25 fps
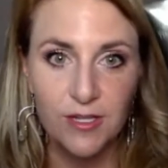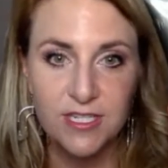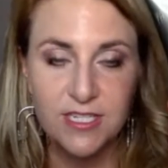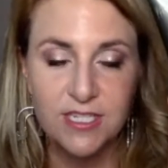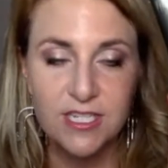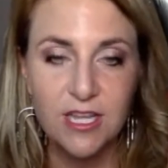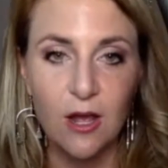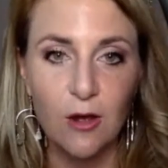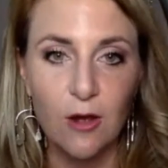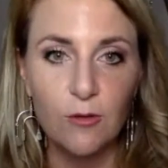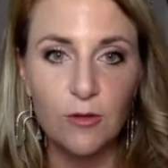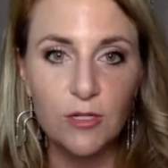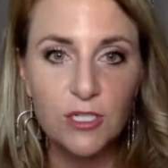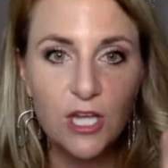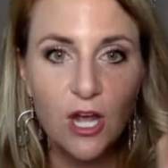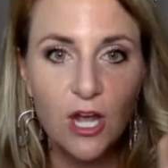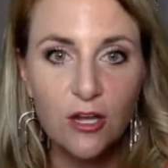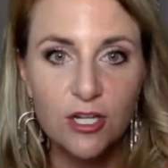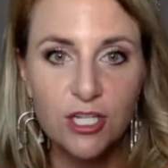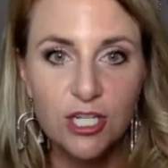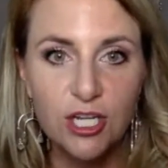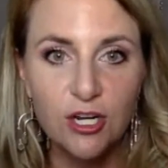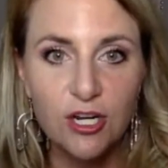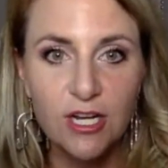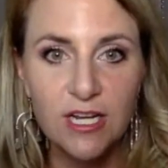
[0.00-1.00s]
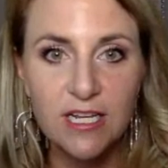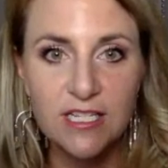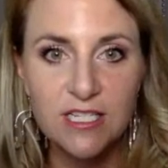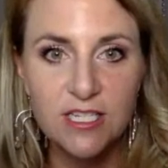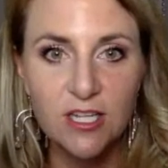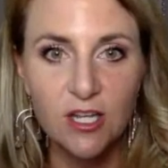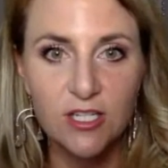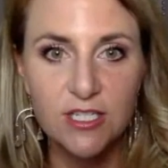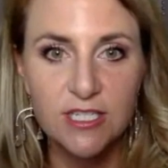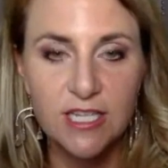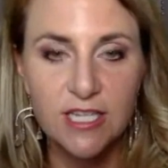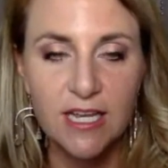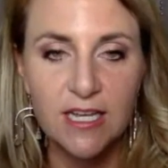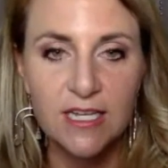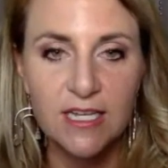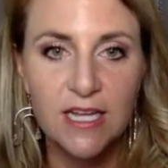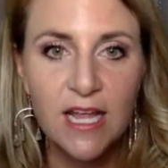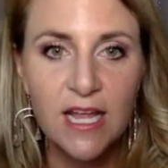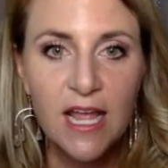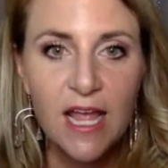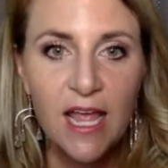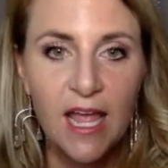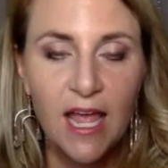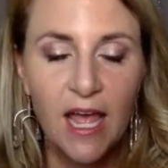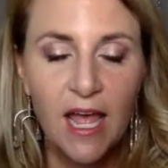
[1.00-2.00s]
So talk to your consultant
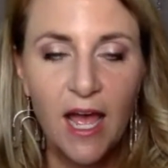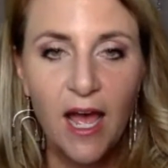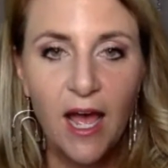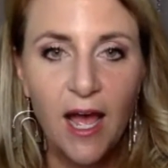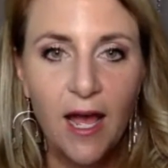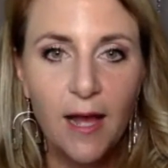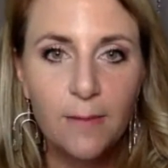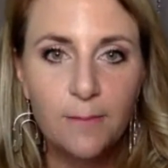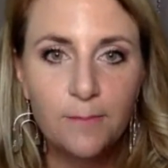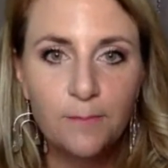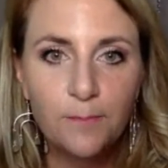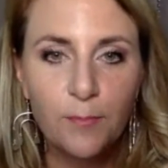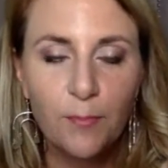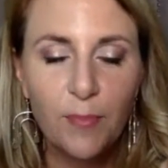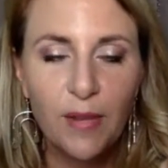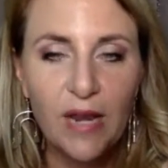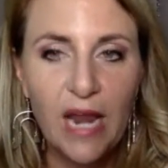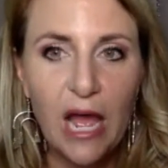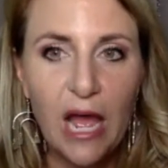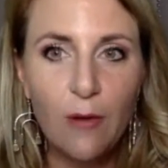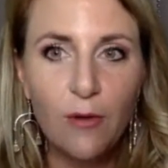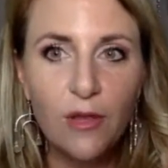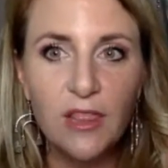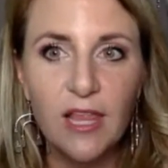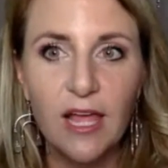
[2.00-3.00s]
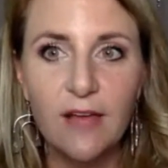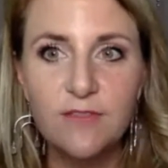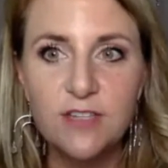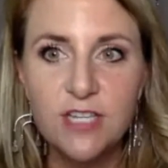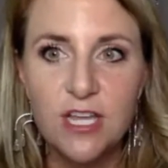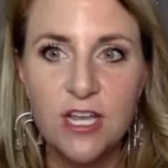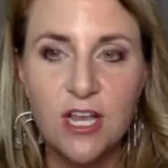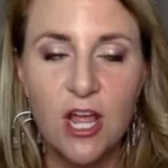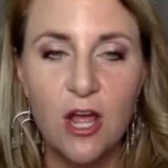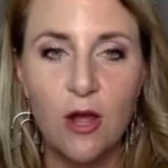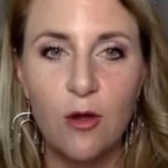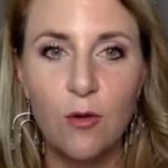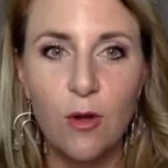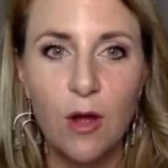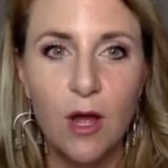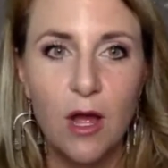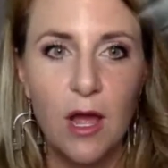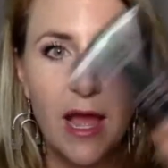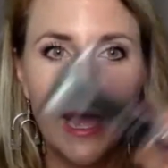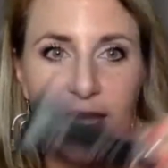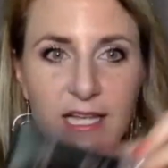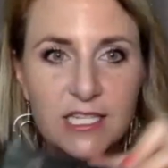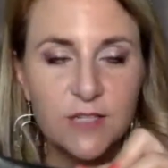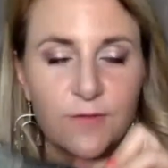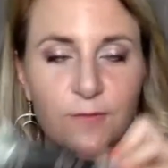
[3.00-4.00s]
um, but I would love to know,
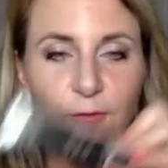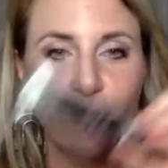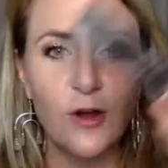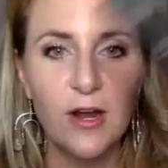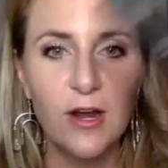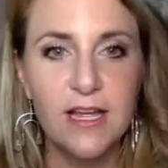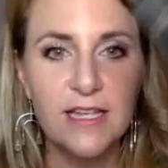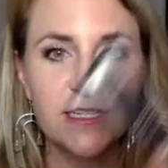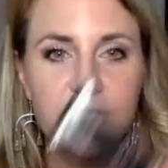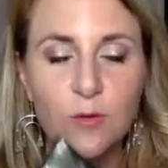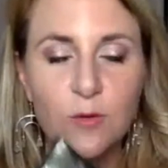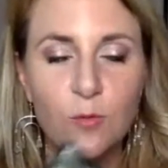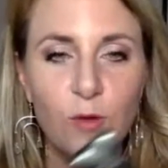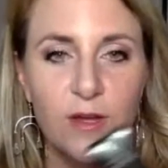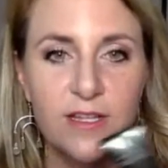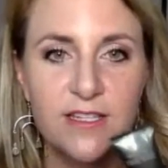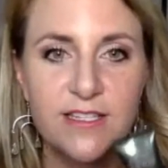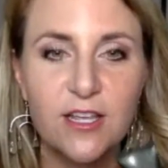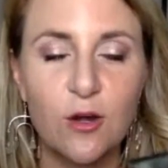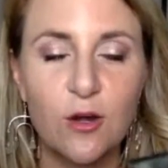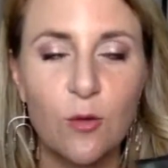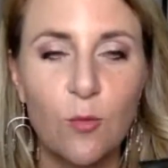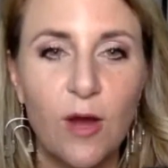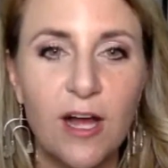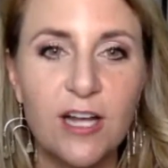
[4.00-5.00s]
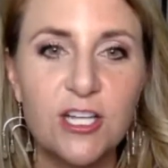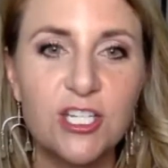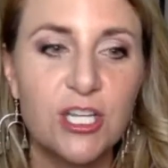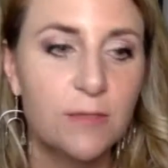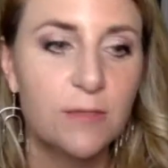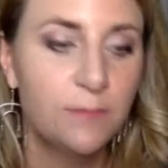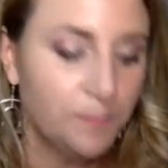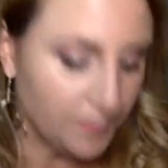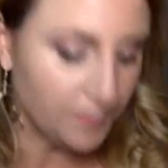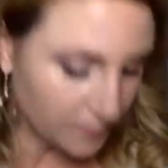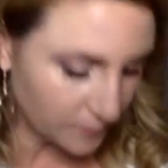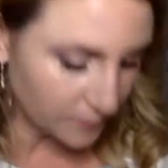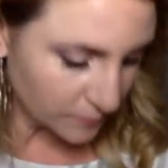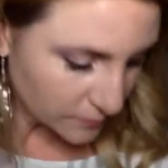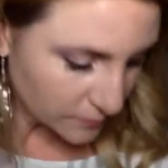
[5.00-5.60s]
as far as the ones that are watching,